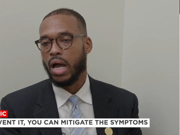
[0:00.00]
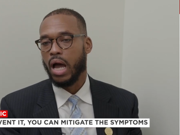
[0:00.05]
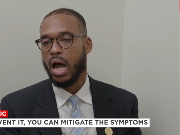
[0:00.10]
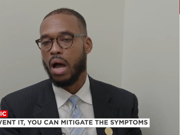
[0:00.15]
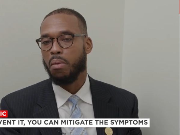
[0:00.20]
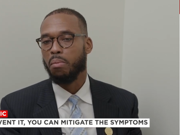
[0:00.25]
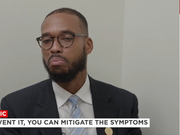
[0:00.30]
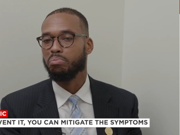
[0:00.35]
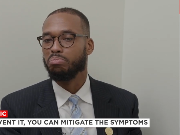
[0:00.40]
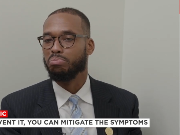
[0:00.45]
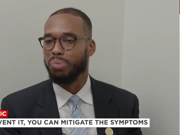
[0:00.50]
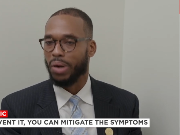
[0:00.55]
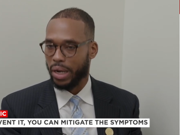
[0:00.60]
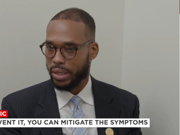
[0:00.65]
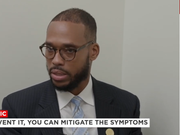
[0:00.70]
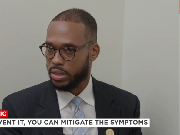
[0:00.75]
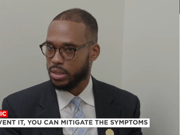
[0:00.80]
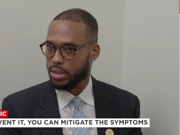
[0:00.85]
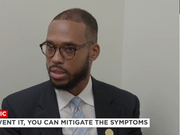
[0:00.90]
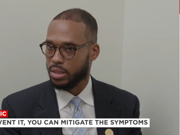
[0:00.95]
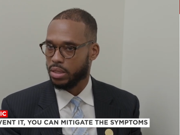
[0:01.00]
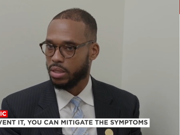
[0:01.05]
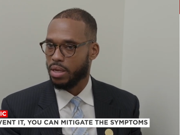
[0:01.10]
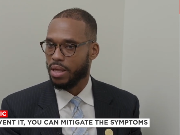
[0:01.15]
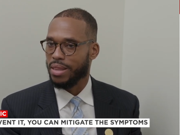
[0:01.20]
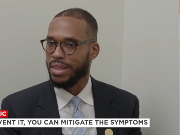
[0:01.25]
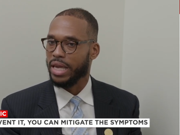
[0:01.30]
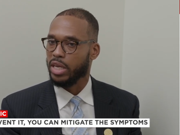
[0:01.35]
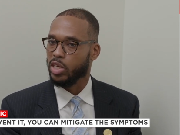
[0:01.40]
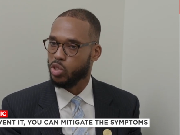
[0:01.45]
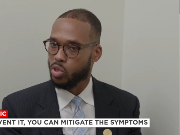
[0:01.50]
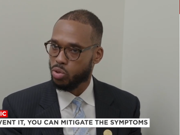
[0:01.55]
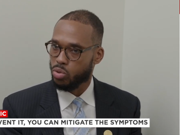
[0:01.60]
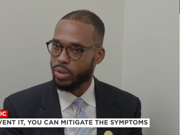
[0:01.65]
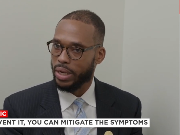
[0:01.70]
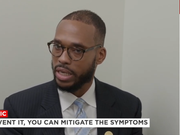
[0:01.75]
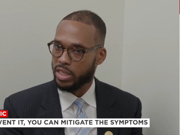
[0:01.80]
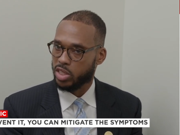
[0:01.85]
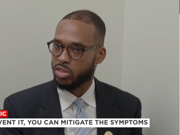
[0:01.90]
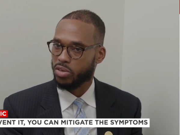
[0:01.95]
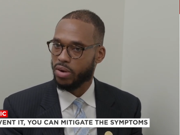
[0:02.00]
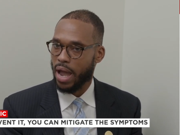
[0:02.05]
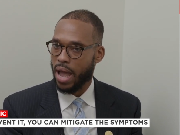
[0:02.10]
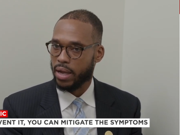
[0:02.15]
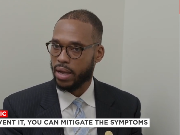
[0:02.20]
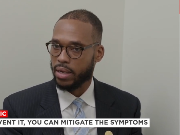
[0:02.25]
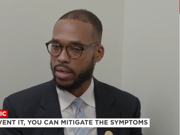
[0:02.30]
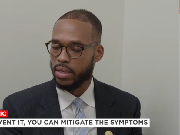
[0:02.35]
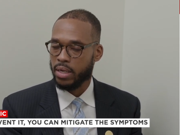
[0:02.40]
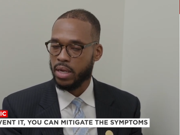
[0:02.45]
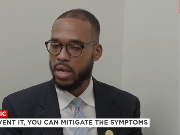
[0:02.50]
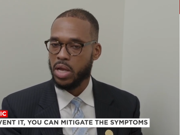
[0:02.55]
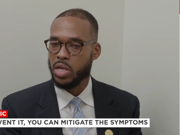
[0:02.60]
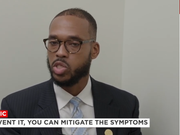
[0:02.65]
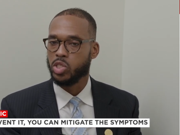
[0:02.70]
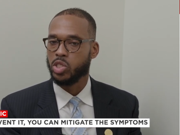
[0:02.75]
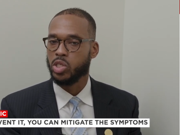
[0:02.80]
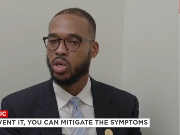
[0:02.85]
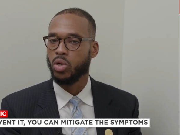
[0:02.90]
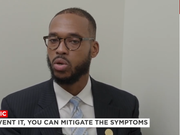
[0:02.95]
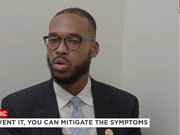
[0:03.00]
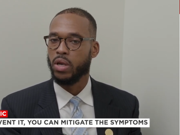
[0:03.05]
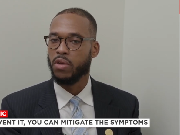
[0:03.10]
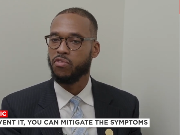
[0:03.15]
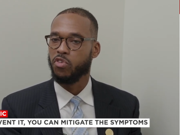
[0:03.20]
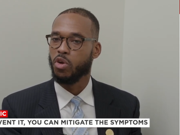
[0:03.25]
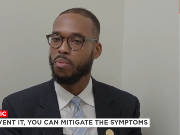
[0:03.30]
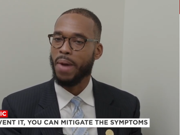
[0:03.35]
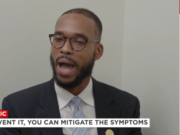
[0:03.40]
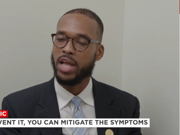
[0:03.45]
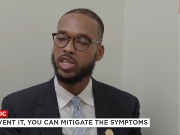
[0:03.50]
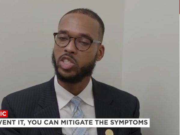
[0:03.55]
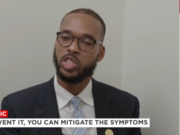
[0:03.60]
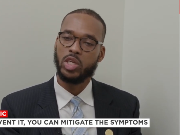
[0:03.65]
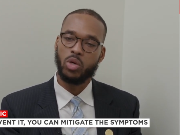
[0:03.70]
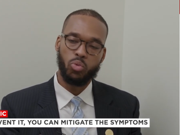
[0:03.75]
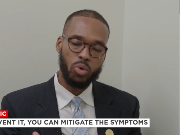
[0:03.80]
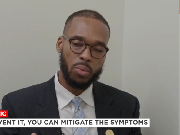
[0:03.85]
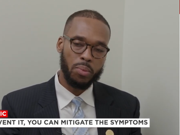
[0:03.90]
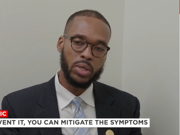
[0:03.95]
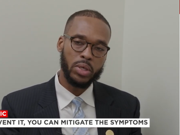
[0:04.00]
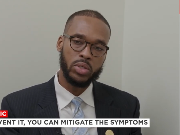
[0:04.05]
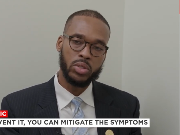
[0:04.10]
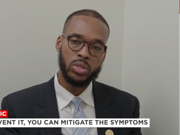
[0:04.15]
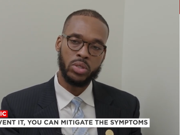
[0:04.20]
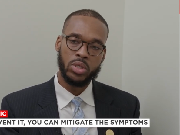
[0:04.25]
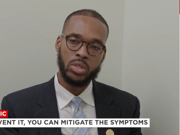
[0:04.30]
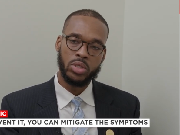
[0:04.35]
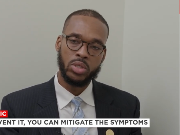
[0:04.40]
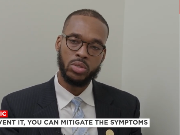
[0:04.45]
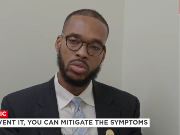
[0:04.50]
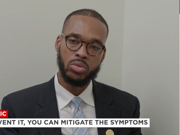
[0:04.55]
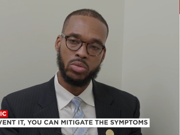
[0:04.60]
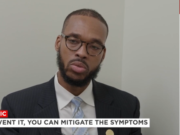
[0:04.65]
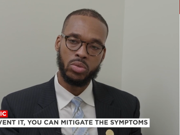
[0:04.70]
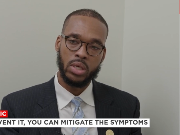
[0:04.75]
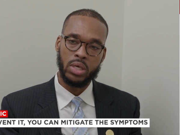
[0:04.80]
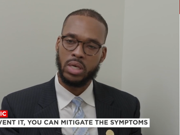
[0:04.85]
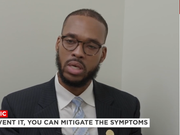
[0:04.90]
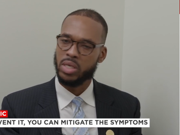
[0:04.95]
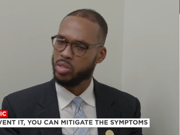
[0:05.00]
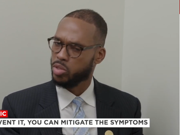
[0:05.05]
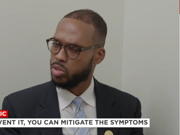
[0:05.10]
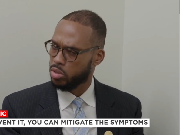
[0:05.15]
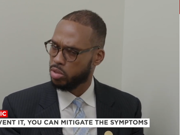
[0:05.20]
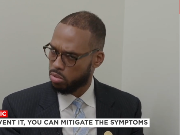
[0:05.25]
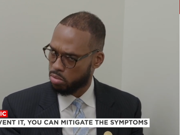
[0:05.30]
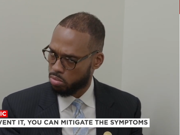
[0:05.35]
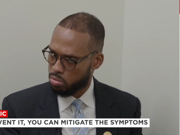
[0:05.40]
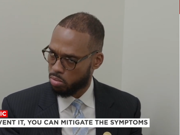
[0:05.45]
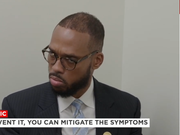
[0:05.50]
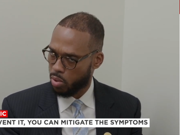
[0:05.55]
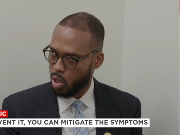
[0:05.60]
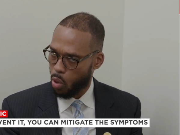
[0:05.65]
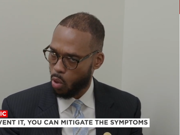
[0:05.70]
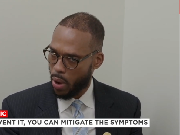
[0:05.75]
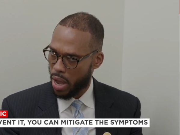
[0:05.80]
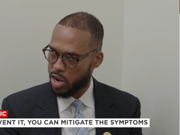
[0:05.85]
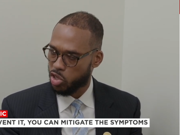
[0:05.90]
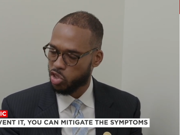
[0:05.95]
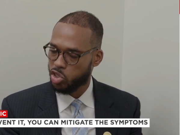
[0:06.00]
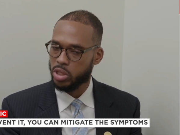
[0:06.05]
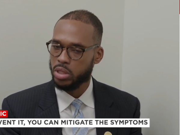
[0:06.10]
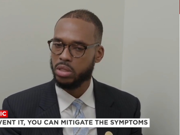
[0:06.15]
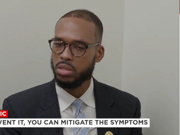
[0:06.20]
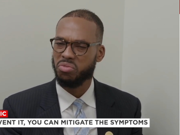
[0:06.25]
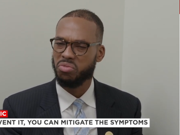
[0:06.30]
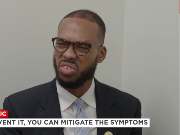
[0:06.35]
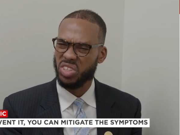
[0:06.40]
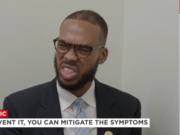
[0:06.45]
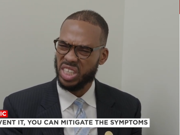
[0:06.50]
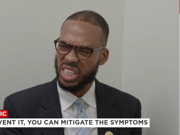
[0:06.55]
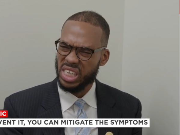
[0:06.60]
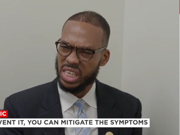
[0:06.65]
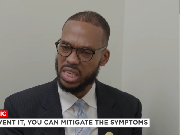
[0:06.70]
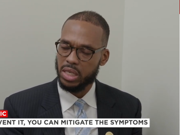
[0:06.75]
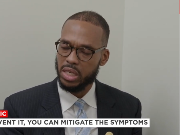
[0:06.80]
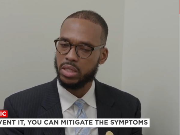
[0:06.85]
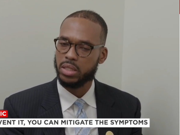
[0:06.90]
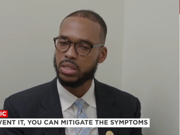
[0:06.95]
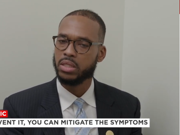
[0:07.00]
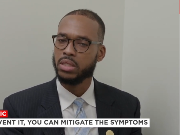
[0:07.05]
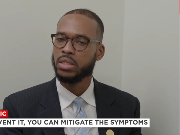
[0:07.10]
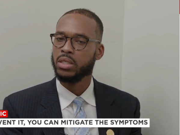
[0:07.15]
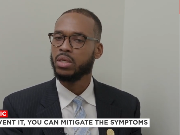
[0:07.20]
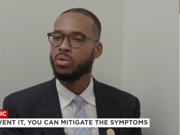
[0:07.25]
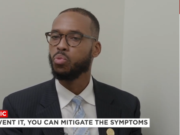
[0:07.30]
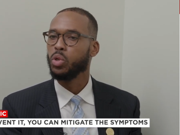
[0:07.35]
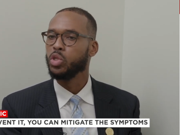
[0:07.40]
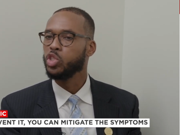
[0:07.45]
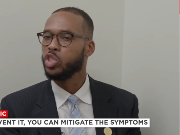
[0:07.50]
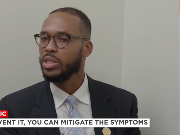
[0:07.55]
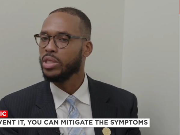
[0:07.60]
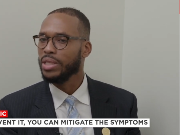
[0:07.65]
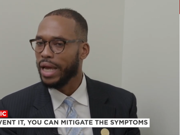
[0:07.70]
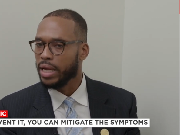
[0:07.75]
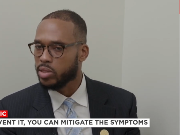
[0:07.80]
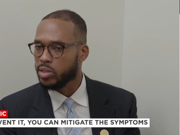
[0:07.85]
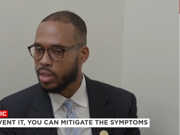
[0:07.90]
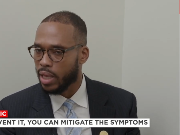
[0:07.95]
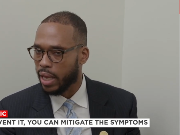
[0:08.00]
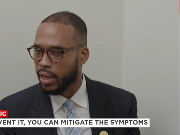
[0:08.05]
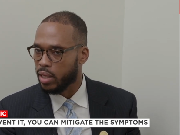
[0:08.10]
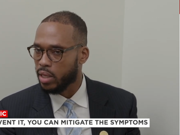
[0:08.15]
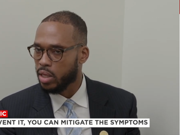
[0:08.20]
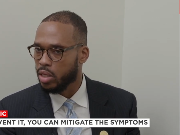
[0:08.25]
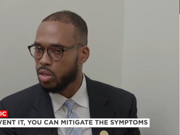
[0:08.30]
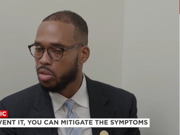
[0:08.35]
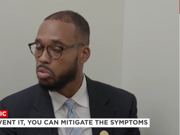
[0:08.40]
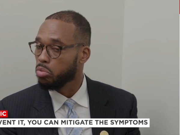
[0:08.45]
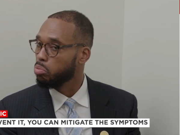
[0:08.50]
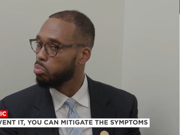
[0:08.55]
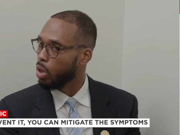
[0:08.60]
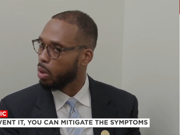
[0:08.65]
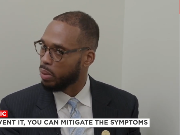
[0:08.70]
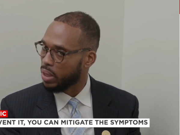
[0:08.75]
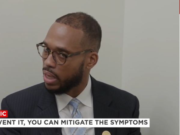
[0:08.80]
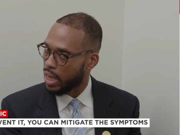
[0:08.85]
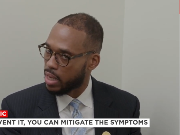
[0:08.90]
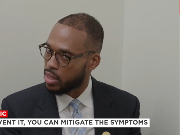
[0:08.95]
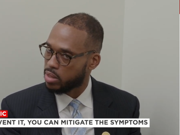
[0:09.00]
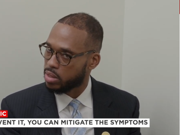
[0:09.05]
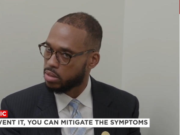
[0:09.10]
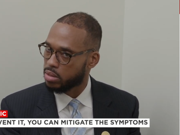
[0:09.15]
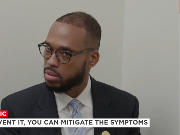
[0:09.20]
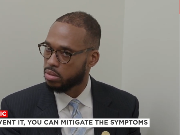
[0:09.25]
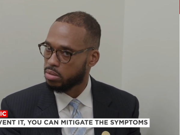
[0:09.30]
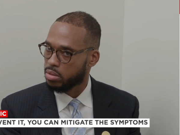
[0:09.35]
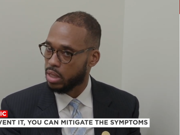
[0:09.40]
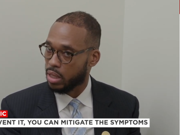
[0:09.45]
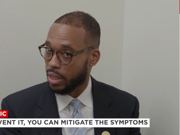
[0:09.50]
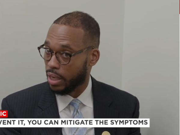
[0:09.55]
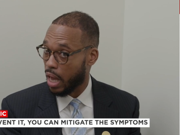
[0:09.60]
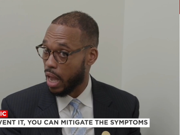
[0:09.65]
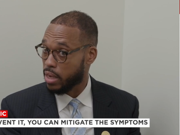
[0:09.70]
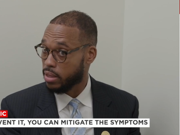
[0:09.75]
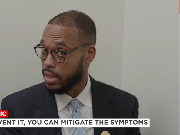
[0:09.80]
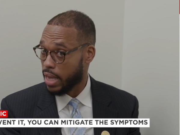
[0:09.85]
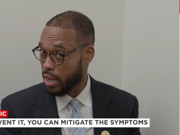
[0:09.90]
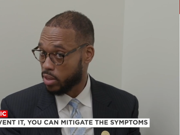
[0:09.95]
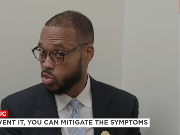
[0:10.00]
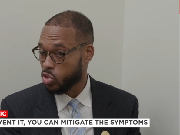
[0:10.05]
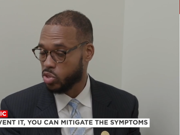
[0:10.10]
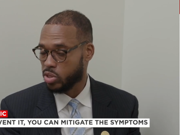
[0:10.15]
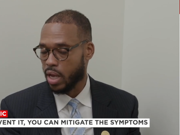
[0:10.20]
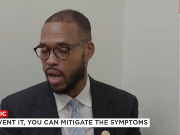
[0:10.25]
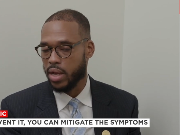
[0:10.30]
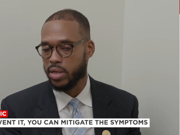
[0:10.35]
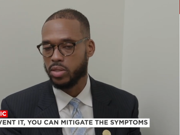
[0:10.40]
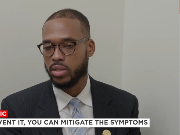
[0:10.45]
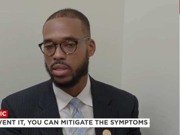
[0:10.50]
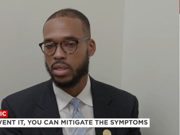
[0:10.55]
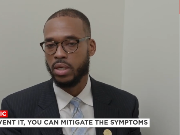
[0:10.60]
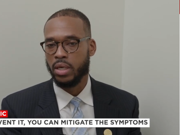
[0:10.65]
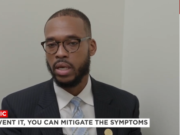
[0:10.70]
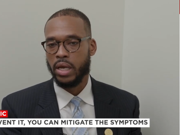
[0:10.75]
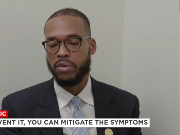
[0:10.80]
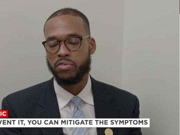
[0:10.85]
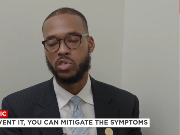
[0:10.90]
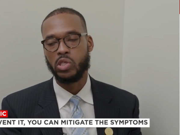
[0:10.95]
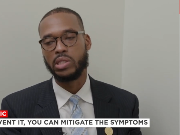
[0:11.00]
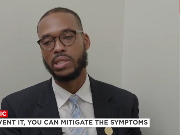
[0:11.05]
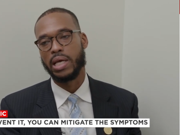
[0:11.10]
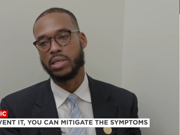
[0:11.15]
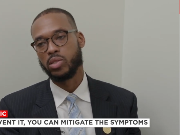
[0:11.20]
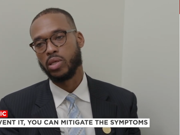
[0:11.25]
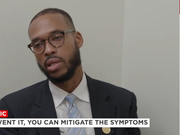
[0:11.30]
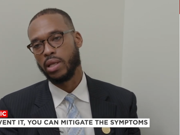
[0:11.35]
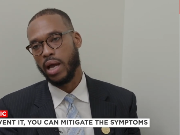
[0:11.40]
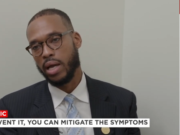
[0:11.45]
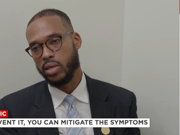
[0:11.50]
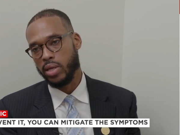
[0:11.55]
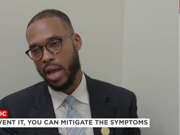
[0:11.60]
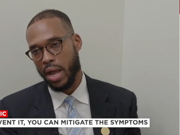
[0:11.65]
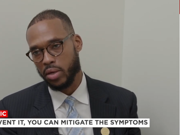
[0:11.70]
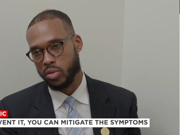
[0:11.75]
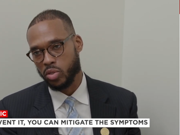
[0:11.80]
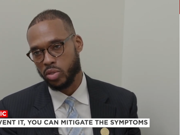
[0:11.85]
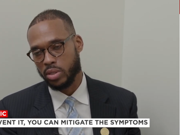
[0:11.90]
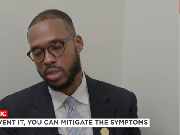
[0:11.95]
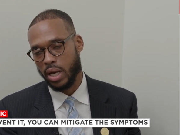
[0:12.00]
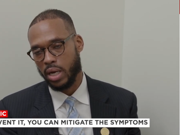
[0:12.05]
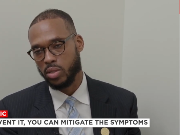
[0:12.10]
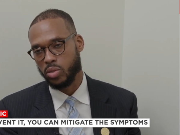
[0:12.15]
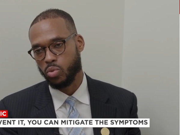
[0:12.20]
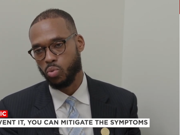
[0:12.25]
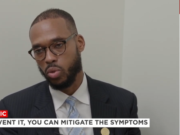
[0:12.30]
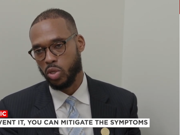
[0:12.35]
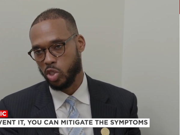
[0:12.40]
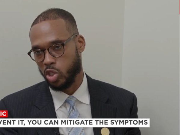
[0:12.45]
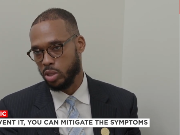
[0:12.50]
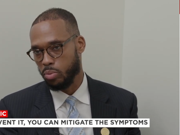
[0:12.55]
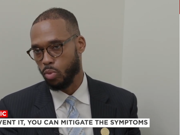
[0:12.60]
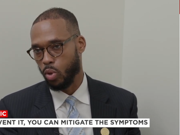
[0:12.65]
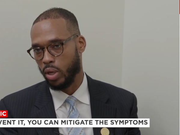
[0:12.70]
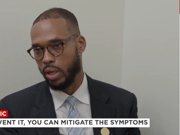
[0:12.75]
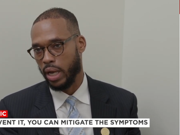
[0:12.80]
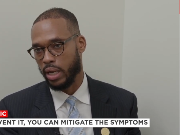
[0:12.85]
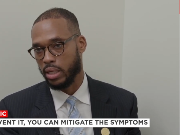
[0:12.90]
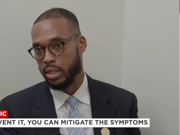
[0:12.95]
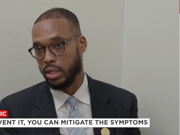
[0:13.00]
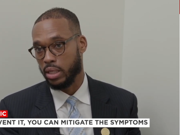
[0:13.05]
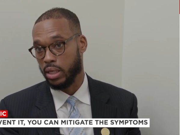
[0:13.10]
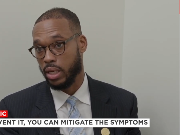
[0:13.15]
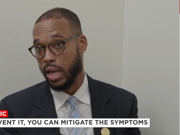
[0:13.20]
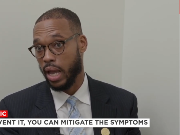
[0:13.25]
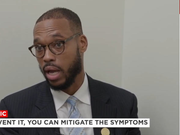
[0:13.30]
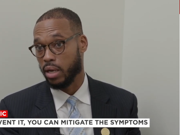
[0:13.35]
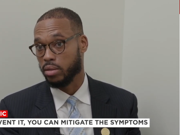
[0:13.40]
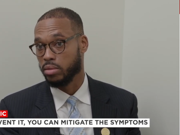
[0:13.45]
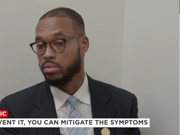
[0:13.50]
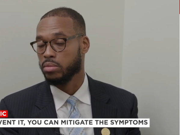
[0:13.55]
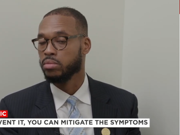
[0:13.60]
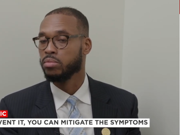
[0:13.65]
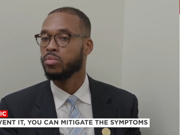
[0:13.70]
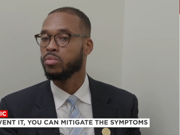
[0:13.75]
but they do interact. And so if you imagine a woman who is low energy, fatigued, what's she less likely to do? Probably less inclined to exercise. If she's less inclined to exercise, what is she more likely to get?